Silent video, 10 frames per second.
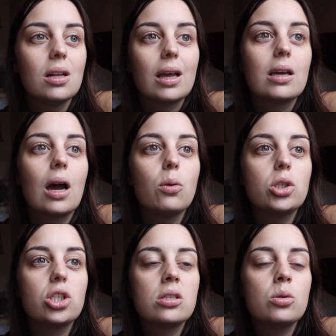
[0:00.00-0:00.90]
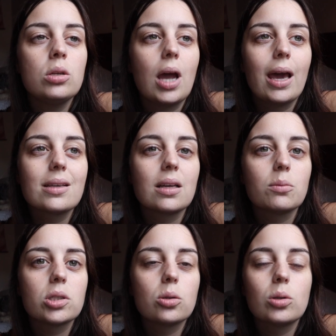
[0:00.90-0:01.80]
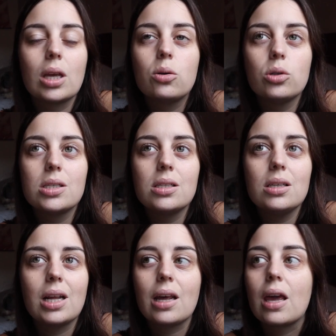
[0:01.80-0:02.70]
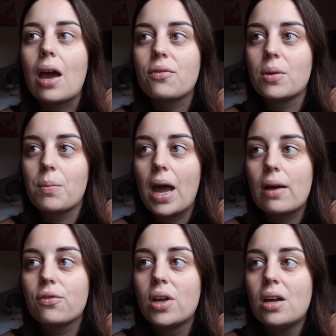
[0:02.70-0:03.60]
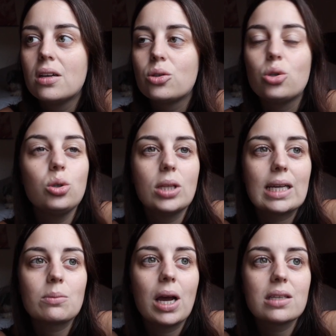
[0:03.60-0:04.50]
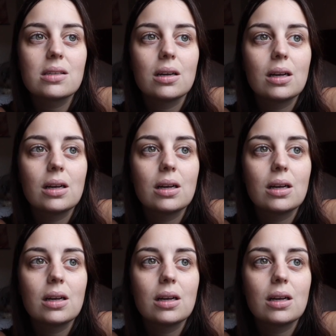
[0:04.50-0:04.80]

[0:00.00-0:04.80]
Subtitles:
Like, I would just do the exams so they could see that I have the math to do that master.